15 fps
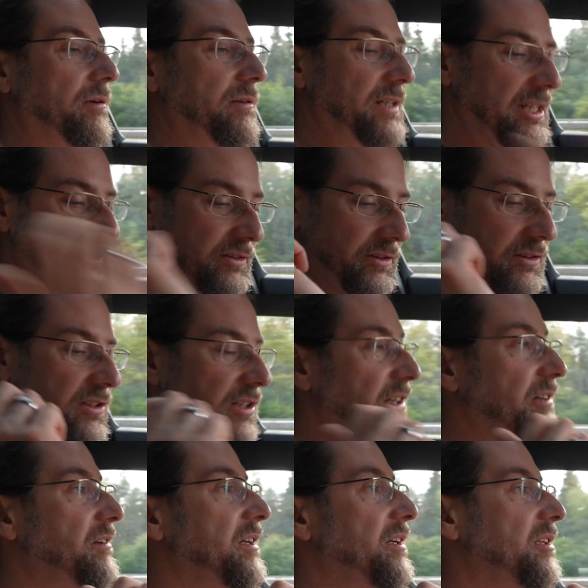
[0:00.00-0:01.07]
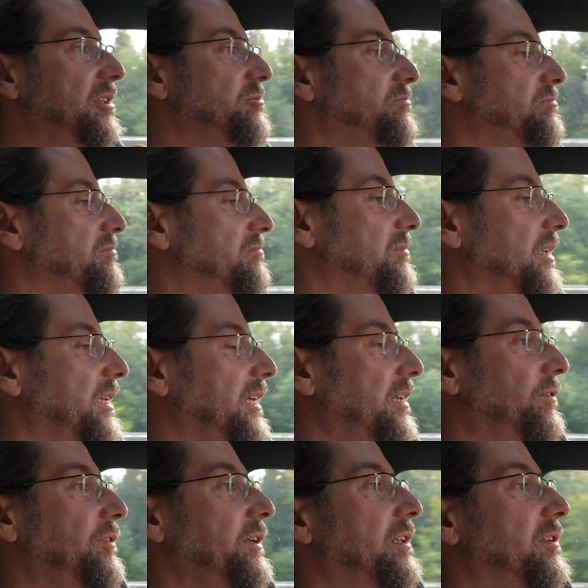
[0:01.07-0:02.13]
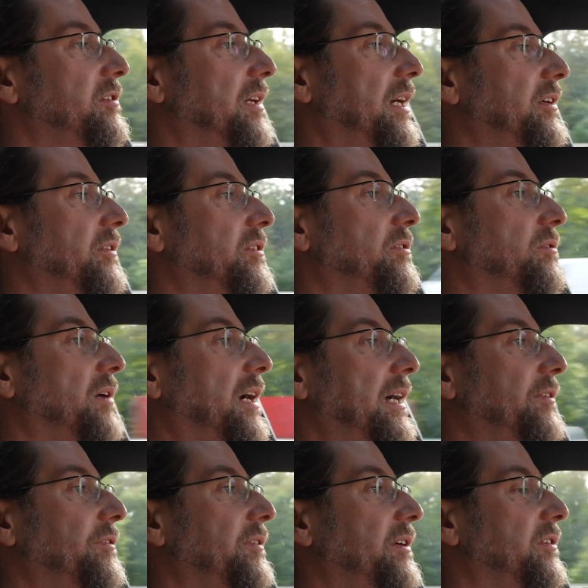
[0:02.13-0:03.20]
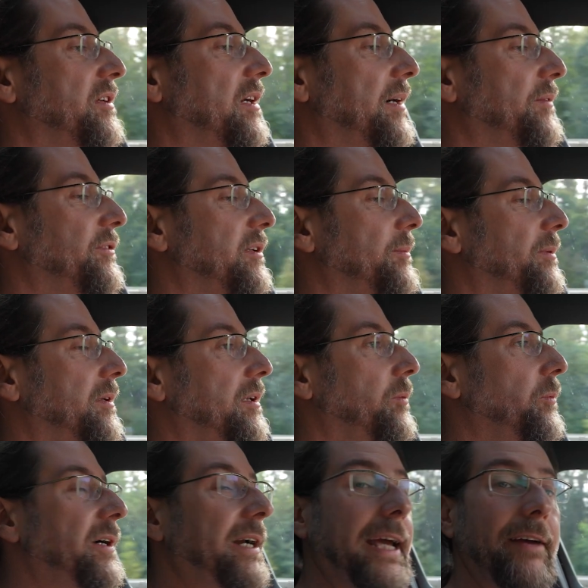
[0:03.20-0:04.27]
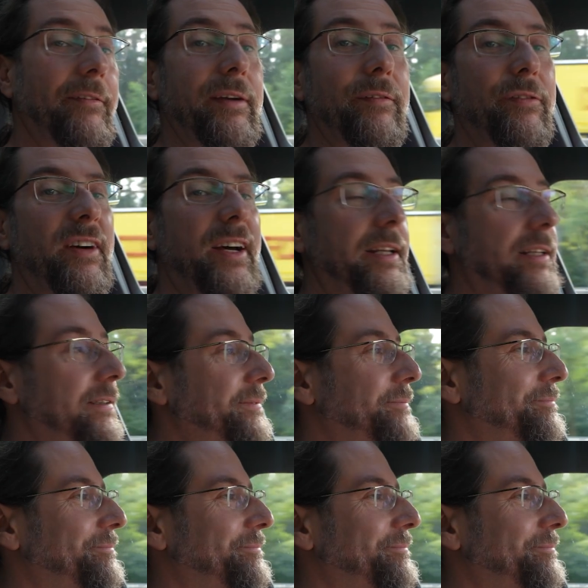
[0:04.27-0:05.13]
a nice interior. It feels nice to drive. It's comfortable. We're having fun.